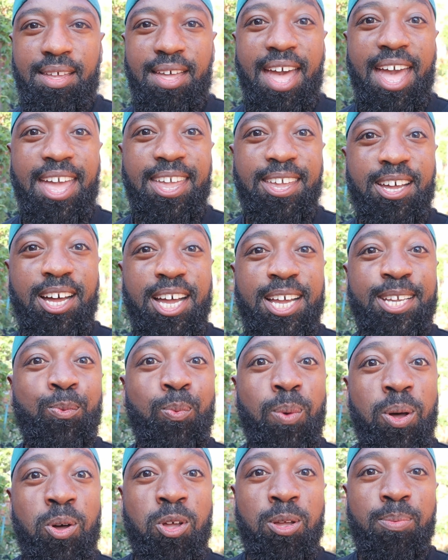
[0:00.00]
Hey you guys,
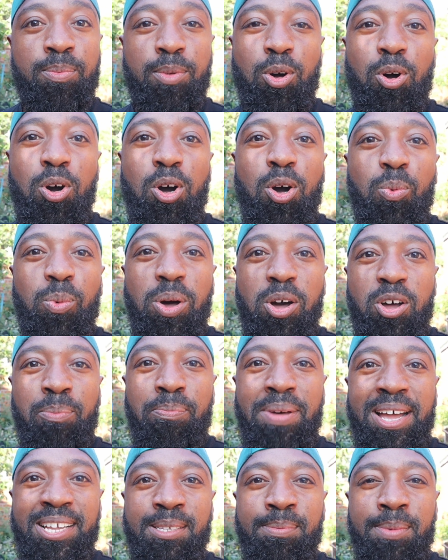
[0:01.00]
welcome
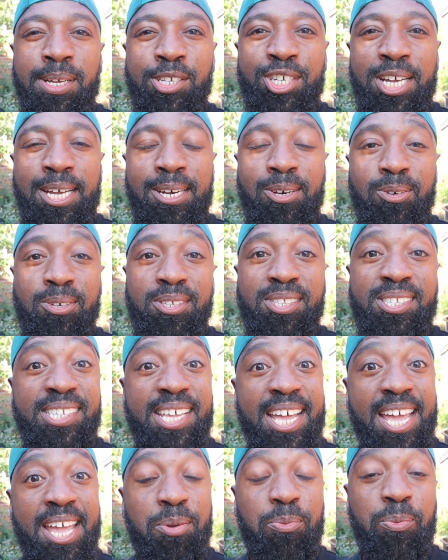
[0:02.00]
back to my channel.
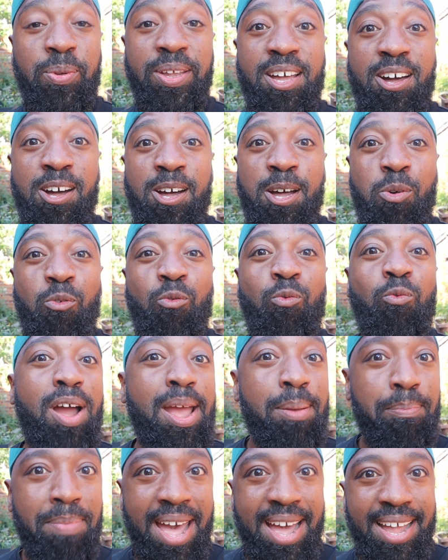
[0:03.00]
Today we are
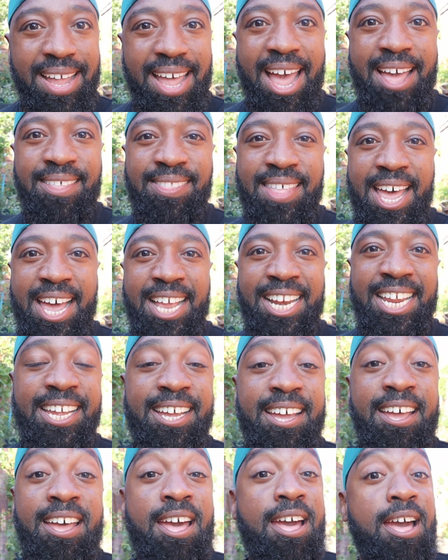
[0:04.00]
right back at the alley.
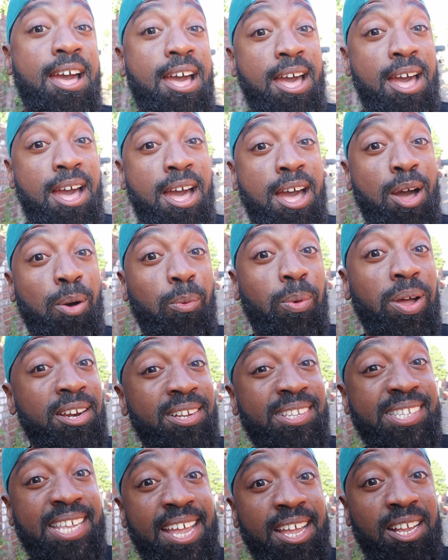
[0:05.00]
We're
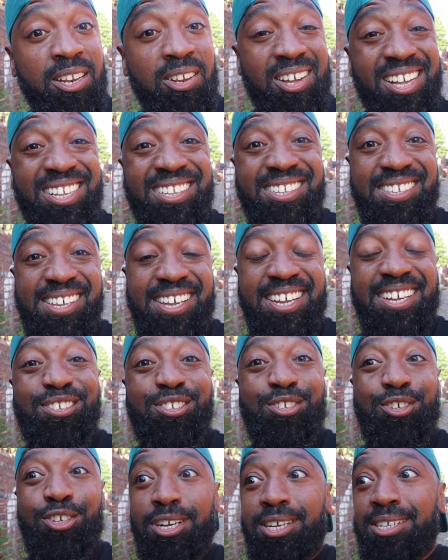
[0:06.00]
going to take a look and see
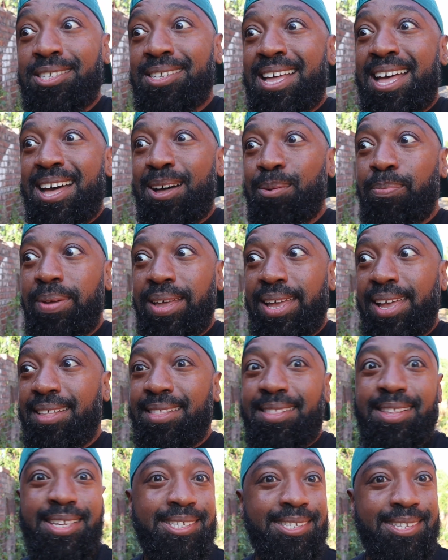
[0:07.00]
just how
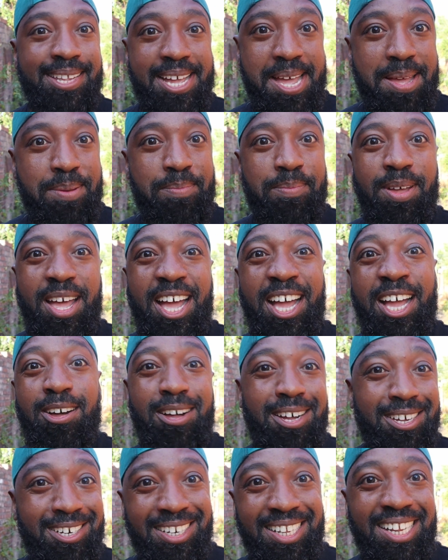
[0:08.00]
big this damn
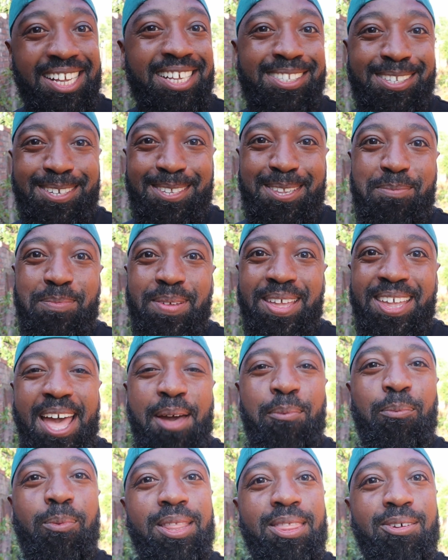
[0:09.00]
garden is going to be
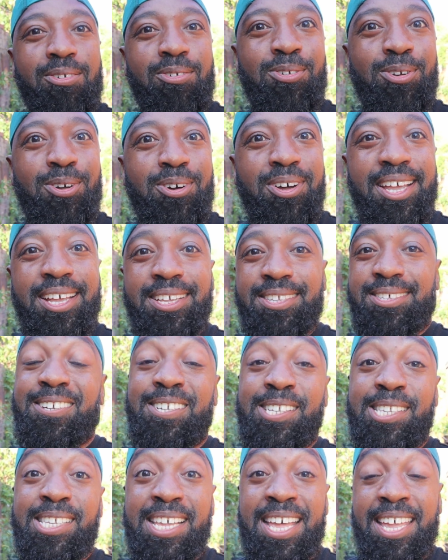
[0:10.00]
and whether or not it's
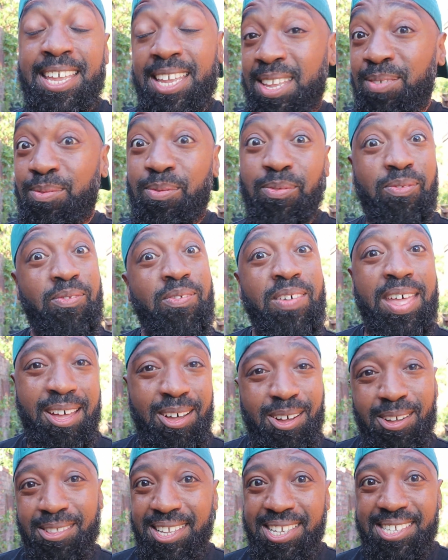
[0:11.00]
going to even fit
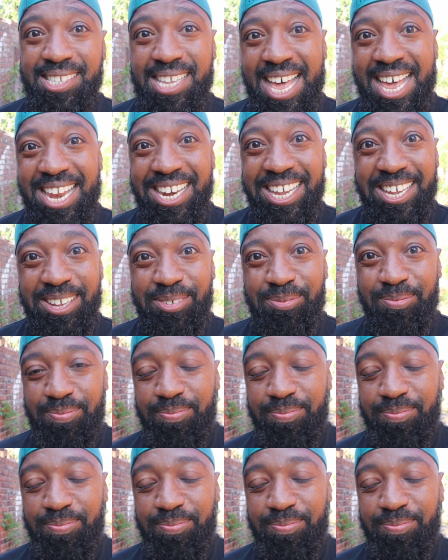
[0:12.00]
on this alley.